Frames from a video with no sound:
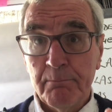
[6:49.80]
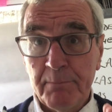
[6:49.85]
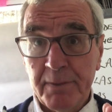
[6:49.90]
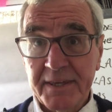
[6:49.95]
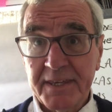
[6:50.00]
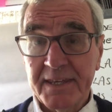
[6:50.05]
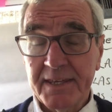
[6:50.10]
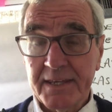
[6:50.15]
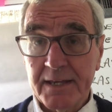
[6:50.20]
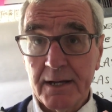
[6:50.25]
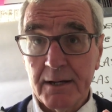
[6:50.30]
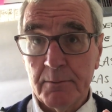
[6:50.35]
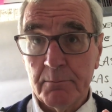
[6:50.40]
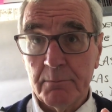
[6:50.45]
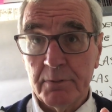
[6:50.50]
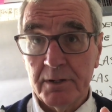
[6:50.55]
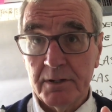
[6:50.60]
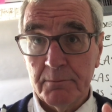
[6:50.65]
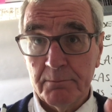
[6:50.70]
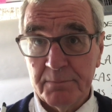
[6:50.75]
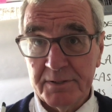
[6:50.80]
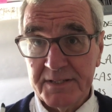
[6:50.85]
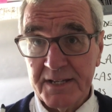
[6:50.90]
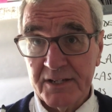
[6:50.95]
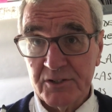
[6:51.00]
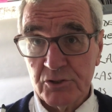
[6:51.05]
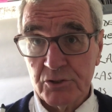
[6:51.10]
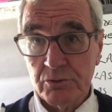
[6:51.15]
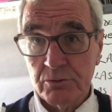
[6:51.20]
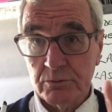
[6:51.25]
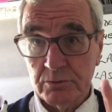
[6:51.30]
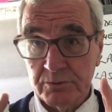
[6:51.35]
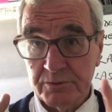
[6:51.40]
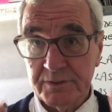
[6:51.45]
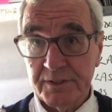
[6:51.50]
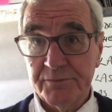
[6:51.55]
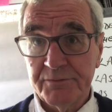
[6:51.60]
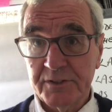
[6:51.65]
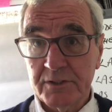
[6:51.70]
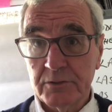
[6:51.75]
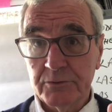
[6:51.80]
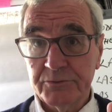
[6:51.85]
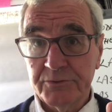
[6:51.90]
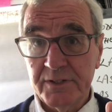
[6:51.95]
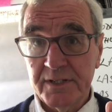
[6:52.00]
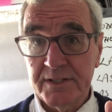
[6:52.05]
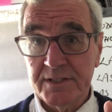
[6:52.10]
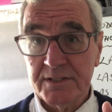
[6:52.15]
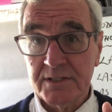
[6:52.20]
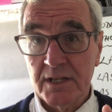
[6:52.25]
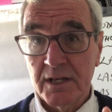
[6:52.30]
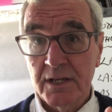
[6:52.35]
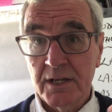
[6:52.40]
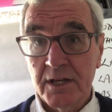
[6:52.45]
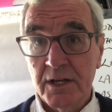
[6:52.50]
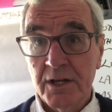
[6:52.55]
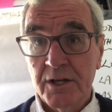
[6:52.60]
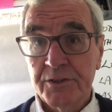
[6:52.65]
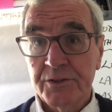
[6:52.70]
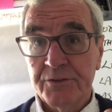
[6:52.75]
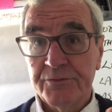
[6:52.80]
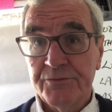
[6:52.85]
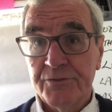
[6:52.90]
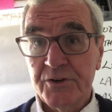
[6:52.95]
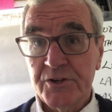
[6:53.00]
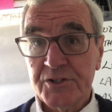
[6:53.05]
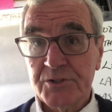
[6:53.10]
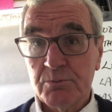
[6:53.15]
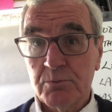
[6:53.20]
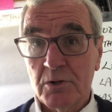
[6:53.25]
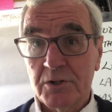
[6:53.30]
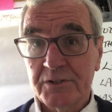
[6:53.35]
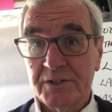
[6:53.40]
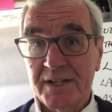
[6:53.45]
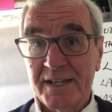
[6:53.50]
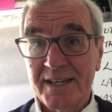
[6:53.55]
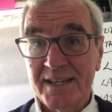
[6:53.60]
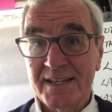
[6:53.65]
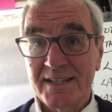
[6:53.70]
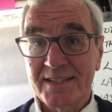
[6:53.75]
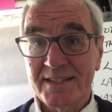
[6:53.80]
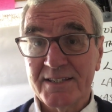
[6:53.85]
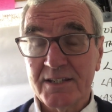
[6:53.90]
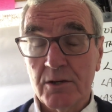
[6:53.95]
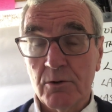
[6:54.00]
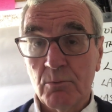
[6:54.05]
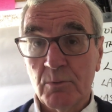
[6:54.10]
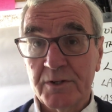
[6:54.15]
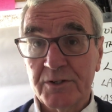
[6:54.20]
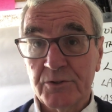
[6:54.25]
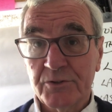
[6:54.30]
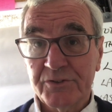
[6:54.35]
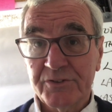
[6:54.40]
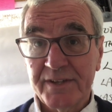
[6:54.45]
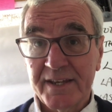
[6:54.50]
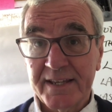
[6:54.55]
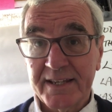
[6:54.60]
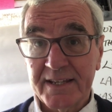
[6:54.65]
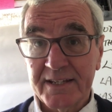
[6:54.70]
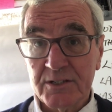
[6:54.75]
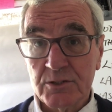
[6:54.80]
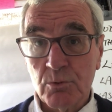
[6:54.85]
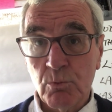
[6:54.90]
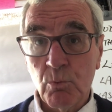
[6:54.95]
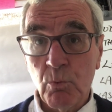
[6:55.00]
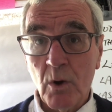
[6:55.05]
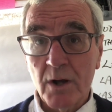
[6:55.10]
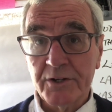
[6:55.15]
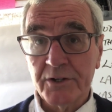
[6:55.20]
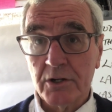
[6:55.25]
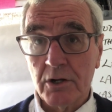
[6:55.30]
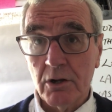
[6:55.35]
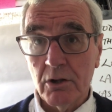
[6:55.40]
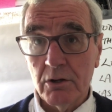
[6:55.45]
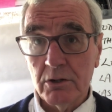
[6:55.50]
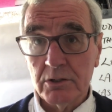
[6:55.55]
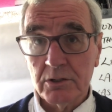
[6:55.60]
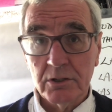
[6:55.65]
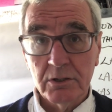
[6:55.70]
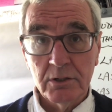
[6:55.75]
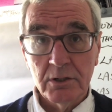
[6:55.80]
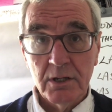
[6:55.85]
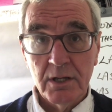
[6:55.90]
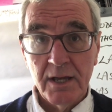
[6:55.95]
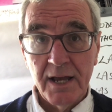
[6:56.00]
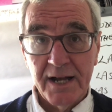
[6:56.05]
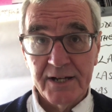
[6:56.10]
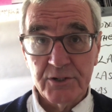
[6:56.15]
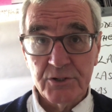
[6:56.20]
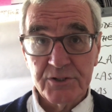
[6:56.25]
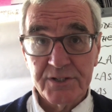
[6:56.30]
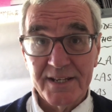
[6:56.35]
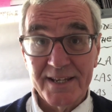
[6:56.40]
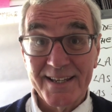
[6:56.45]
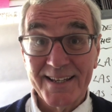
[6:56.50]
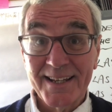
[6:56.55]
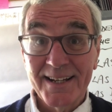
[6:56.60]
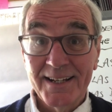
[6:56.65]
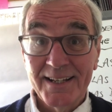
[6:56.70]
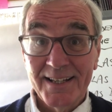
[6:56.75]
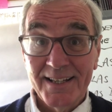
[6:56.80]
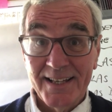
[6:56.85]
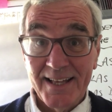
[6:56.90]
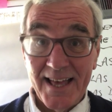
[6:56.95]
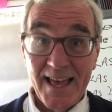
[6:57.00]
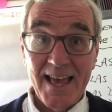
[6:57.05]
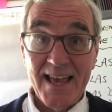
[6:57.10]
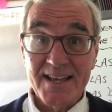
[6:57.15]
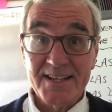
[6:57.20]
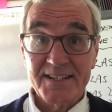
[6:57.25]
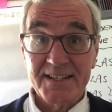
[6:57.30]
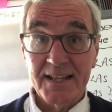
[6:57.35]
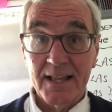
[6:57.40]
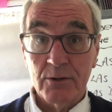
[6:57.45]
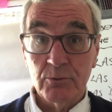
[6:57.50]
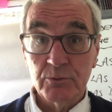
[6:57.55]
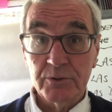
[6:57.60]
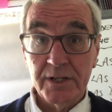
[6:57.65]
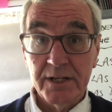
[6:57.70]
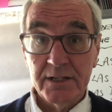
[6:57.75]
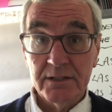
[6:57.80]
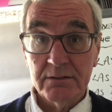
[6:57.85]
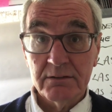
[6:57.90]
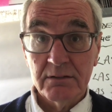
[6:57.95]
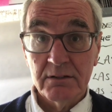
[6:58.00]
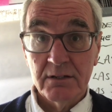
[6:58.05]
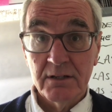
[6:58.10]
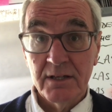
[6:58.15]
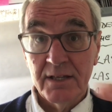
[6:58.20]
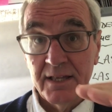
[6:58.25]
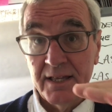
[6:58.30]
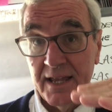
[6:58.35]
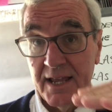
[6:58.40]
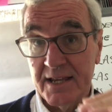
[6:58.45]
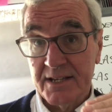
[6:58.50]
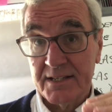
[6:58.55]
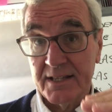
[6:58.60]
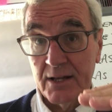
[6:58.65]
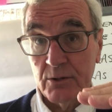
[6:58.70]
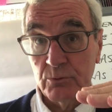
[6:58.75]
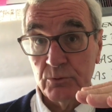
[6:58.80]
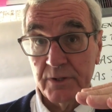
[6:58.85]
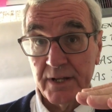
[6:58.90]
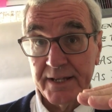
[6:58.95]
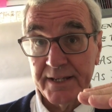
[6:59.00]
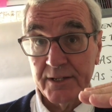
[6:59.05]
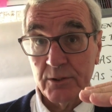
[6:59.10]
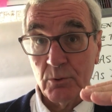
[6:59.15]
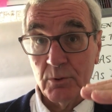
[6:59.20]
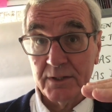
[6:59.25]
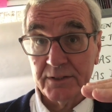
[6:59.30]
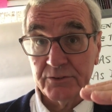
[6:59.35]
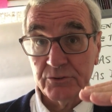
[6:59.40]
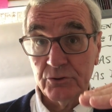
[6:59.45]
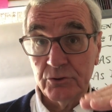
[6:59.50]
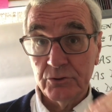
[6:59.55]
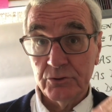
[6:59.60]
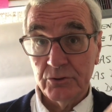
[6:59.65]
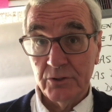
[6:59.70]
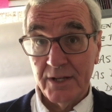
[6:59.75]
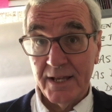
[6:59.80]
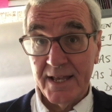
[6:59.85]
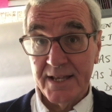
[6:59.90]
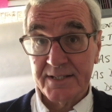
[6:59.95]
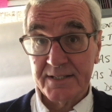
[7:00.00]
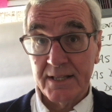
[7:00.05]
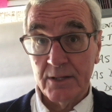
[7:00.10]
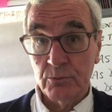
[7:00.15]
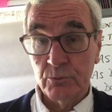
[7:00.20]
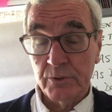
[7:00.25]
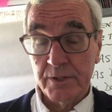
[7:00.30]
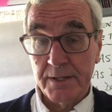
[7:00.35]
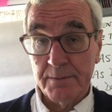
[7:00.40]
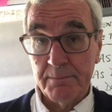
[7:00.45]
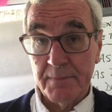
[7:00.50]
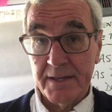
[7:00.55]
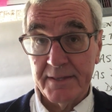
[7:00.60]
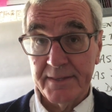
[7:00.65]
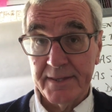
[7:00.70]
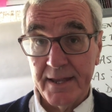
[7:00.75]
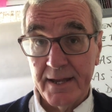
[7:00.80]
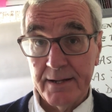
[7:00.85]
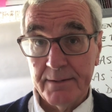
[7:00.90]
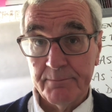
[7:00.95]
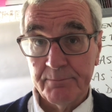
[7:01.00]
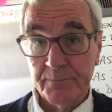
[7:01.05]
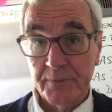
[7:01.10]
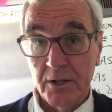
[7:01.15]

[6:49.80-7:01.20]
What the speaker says: picking up potential difficulties. The first one is when you're saying it's 1 o'clock and you're saying es la 1:15, es la 1:30,